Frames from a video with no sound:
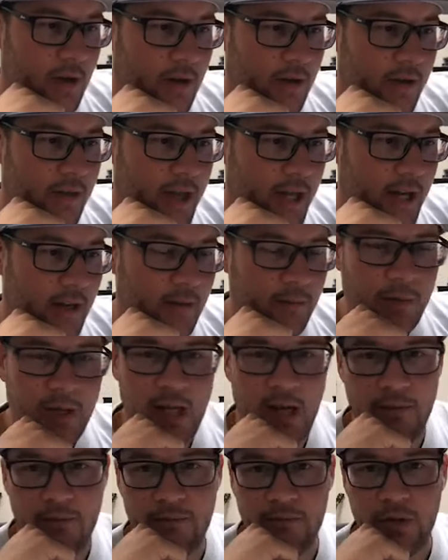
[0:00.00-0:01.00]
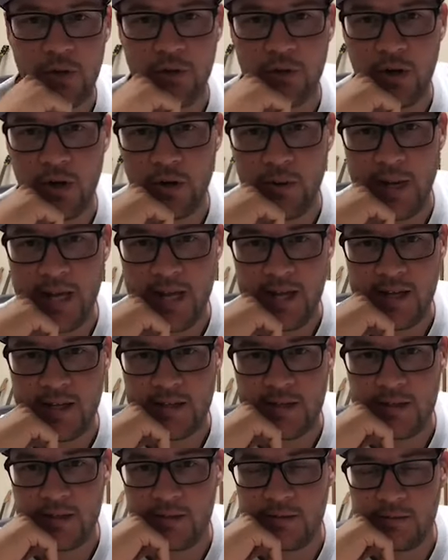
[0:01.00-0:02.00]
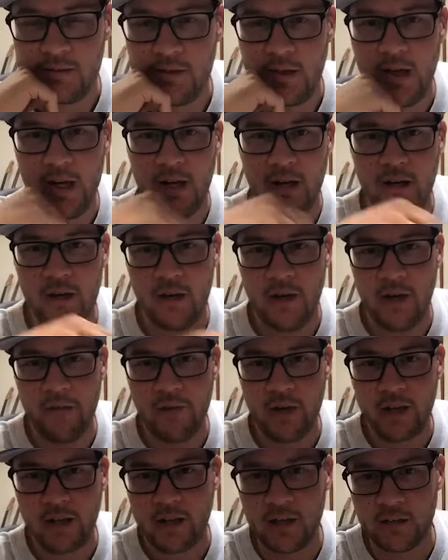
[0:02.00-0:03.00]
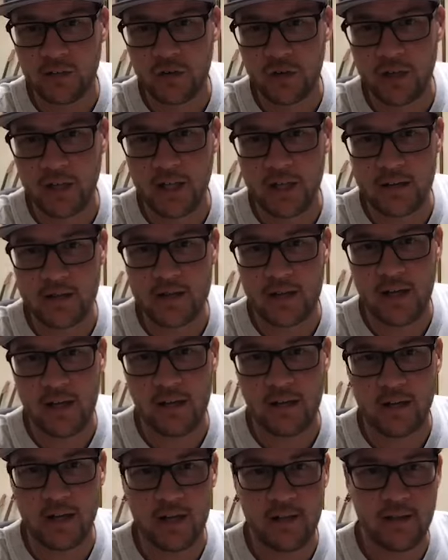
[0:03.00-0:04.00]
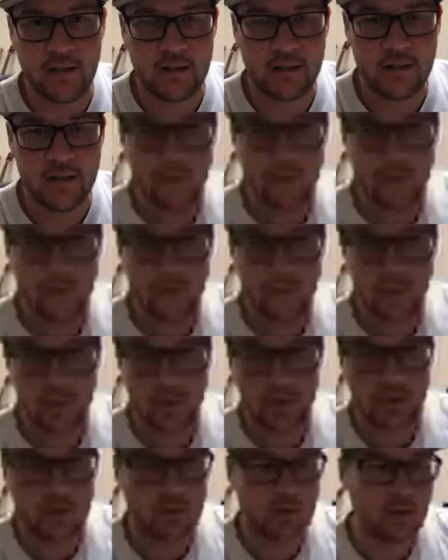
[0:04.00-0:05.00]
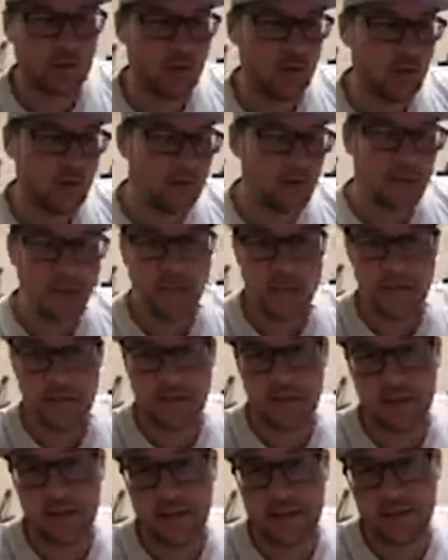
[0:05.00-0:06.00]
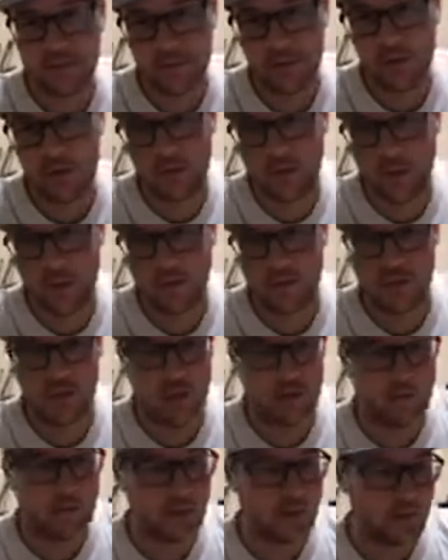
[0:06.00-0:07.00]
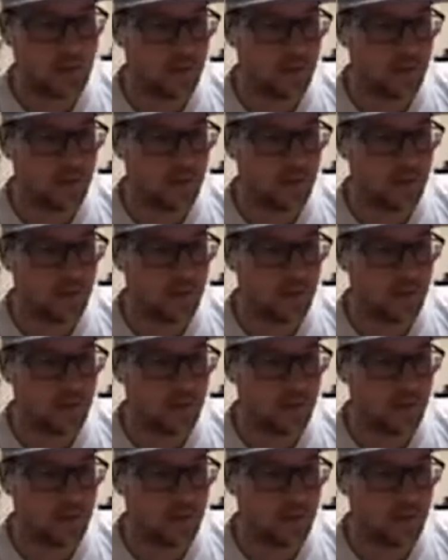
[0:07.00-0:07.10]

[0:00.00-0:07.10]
Then we have Euro A's, and every country gets allocated some spots. So basically it's for the best drivers.